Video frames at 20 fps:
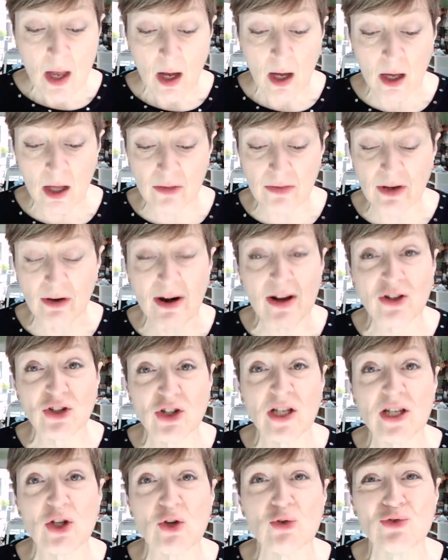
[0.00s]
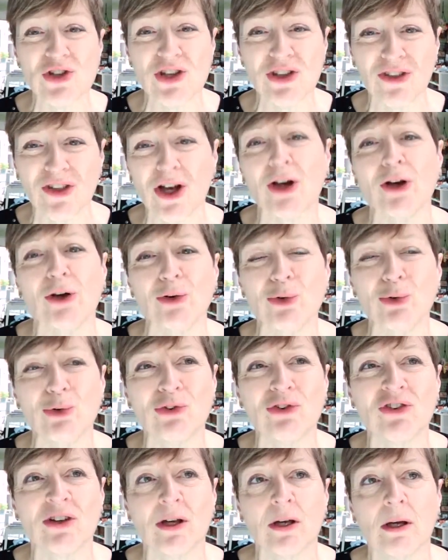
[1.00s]
uh, they're actually using
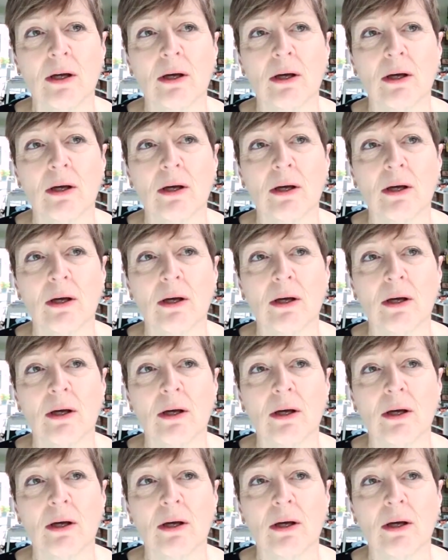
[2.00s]
those